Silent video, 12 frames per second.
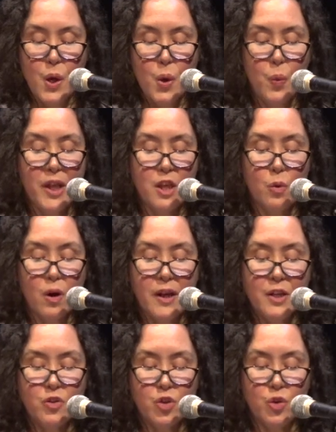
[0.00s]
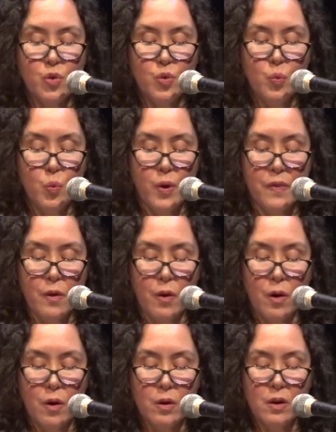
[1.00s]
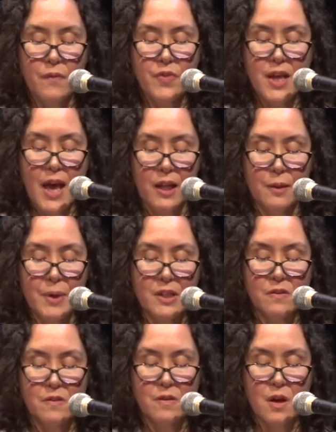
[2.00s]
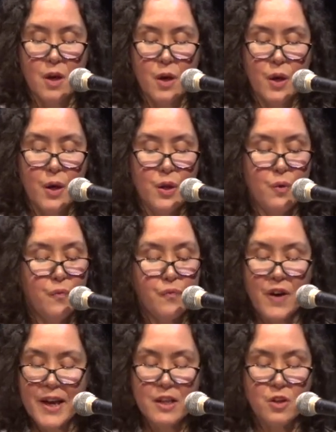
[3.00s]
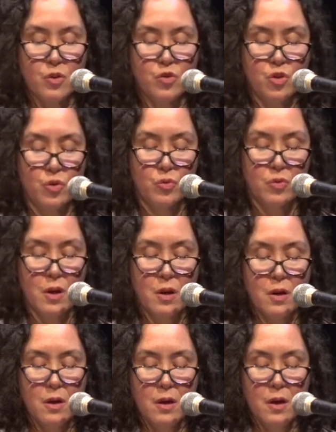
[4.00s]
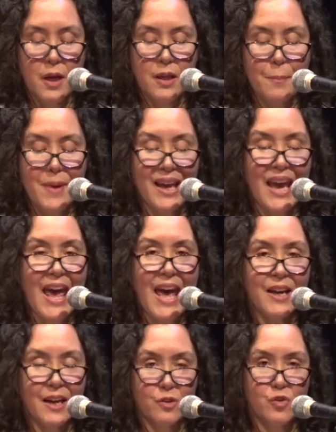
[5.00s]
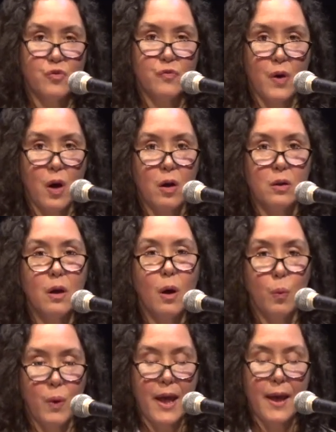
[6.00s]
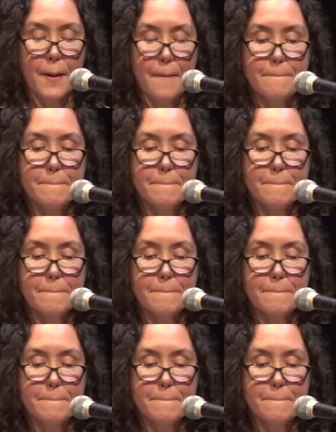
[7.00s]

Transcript: When you are in tune with all of the elements, you find your tune and the mechanics fall away.